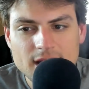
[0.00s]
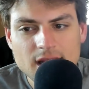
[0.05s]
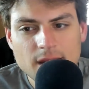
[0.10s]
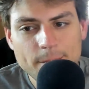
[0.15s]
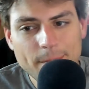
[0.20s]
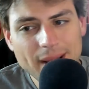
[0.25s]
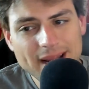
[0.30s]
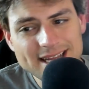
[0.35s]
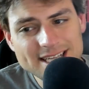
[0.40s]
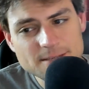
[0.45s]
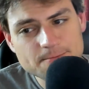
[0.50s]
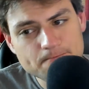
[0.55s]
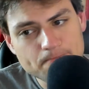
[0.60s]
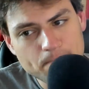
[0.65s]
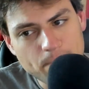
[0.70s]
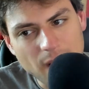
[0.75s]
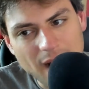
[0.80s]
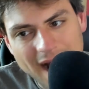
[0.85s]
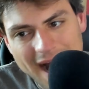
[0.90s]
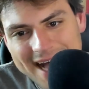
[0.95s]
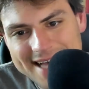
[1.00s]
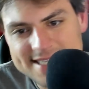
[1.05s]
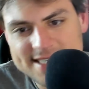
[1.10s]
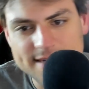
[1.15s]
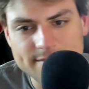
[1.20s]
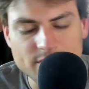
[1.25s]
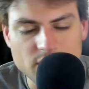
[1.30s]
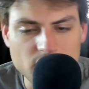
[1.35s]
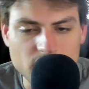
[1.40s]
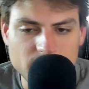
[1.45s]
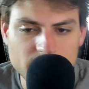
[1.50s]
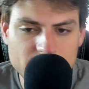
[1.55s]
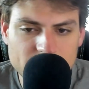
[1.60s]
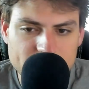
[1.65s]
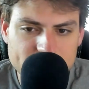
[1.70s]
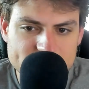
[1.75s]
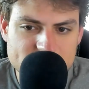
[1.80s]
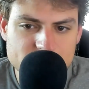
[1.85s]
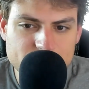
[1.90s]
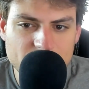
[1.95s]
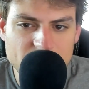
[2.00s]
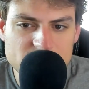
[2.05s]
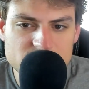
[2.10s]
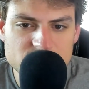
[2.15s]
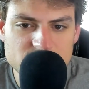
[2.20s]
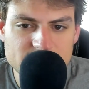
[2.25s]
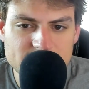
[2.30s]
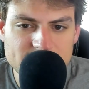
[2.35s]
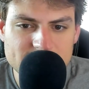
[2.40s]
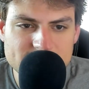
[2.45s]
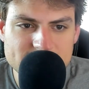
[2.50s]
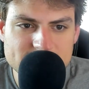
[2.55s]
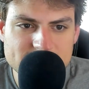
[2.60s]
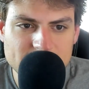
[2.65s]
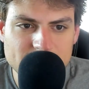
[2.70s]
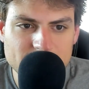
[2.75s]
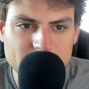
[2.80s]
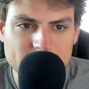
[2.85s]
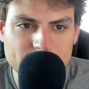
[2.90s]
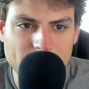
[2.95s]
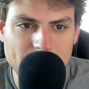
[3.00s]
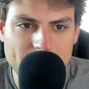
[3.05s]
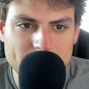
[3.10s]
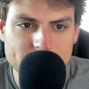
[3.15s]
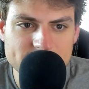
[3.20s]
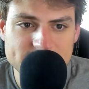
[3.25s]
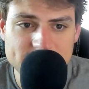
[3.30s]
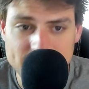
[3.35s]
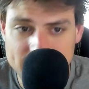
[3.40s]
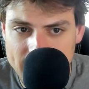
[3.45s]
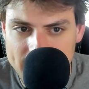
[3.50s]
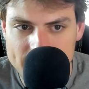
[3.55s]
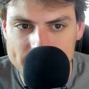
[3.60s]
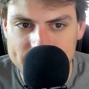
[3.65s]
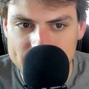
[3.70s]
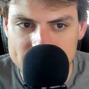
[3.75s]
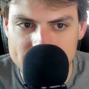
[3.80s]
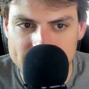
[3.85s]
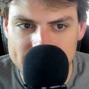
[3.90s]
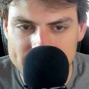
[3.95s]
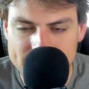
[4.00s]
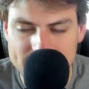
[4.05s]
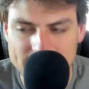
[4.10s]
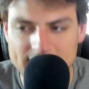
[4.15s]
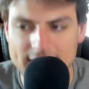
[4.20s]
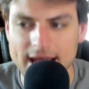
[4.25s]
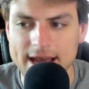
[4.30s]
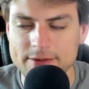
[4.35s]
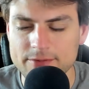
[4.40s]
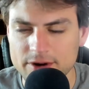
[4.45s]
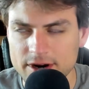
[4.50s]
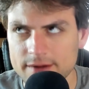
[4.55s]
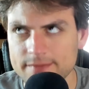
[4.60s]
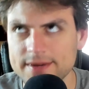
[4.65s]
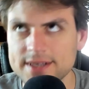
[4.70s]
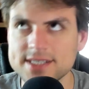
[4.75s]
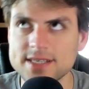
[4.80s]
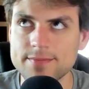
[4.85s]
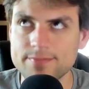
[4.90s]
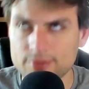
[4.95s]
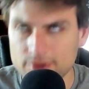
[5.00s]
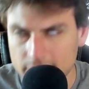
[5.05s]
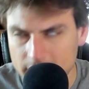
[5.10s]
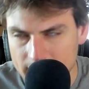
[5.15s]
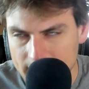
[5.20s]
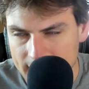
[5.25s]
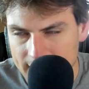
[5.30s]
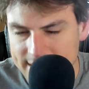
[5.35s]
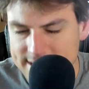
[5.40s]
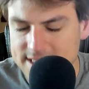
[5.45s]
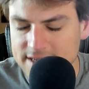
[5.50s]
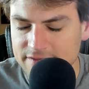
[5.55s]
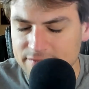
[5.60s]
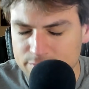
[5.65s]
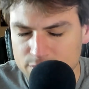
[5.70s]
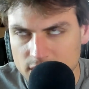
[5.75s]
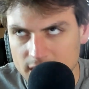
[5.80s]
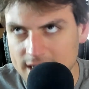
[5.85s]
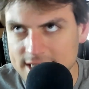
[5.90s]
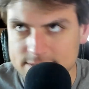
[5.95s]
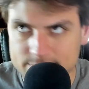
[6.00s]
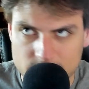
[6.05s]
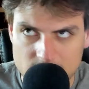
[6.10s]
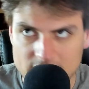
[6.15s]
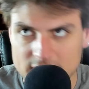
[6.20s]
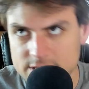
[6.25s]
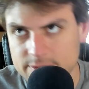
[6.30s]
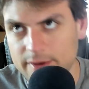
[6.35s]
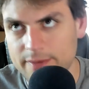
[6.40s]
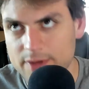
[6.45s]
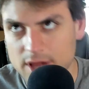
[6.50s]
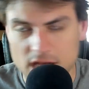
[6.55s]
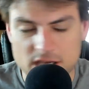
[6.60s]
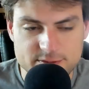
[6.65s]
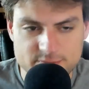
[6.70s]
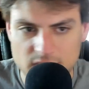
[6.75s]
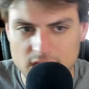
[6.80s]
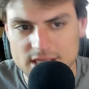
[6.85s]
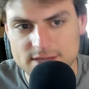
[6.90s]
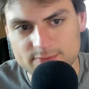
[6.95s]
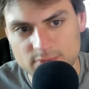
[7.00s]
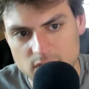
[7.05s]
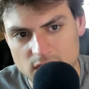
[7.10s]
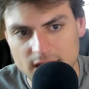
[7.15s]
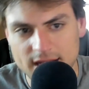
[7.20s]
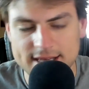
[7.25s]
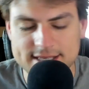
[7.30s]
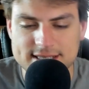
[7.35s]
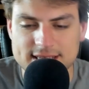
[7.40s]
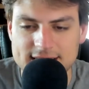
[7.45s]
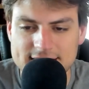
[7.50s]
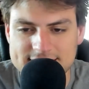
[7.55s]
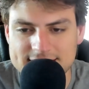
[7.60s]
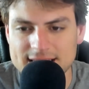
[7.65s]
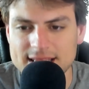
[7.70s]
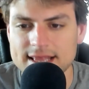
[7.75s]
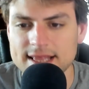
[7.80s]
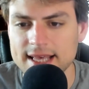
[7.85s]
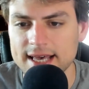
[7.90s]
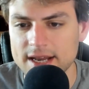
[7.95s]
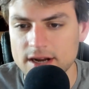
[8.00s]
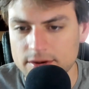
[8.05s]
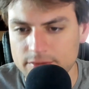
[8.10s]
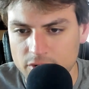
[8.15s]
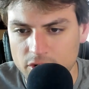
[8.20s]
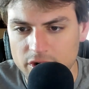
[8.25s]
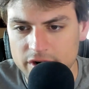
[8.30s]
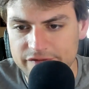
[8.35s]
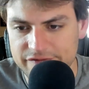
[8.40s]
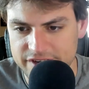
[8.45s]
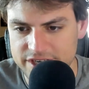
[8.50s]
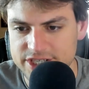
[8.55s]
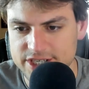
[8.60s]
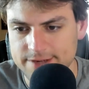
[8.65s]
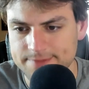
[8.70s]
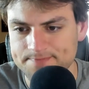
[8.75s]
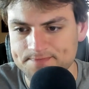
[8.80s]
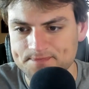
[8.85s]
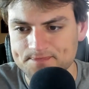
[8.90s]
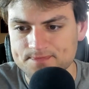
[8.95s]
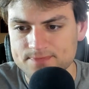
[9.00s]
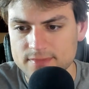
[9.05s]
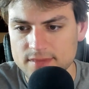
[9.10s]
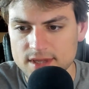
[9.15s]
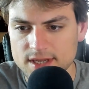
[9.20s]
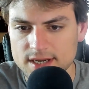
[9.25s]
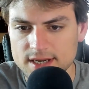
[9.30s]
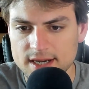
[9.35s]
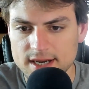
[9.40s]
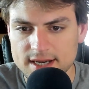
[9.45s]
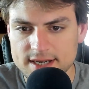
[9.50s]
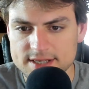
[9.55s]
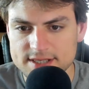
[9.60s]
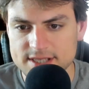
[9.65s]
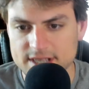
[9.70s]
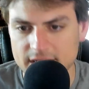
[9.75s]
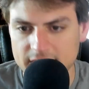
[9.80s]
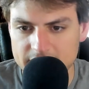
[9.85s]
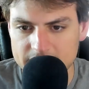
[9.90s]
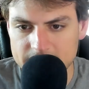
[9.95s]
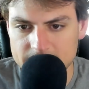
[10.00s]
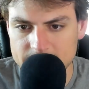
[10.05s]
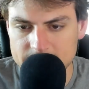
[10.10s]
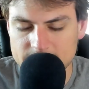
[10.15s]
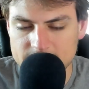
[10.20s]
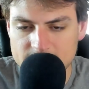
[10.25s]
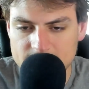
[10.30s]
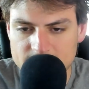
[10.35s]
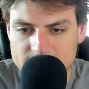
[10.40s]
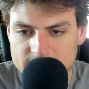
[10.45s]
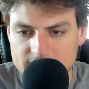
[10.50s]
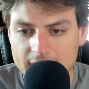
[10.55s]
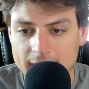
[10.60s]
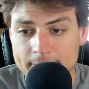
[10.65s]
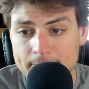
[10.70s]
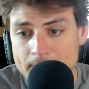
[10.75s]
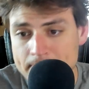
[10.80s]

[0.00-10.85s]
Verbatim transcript: But it's possible, especially considering mine was a Kaby Lake, and I wouldn't be surprised if plus, plus, plus, plus, plus, plus is a little more efficient. So, yeah,